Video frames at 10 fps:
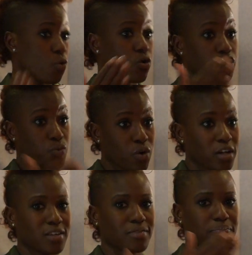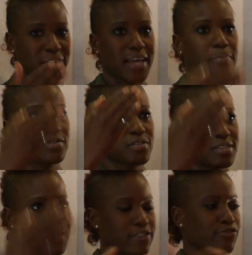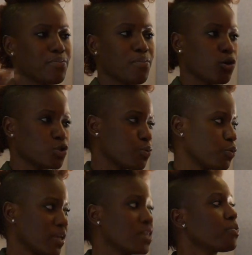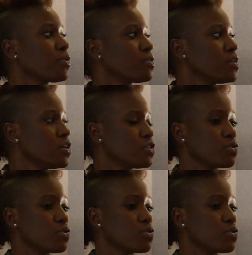or you want to be able to sing for multiple people.